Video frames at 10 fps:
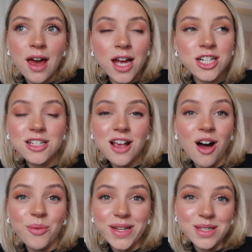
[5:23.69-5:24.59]
I just
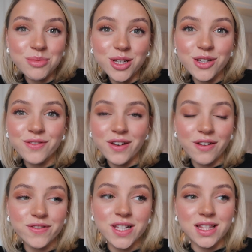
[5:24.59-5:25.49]
can't wait to move.
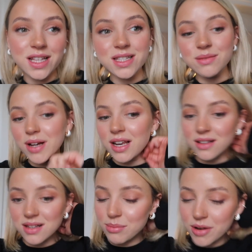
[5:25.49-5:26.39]
I've said this in my
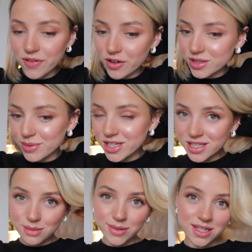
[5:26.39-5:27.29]
last couple of vlogs, but it's
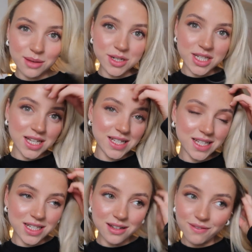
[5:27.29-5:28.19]
just going to be so much
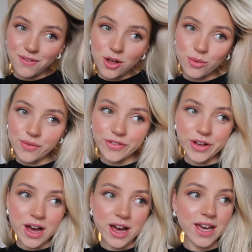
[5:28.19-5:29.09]
easier to vlog with
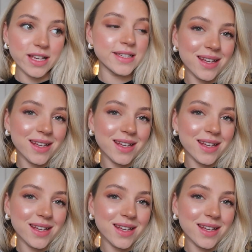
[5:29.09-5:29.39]
you guys.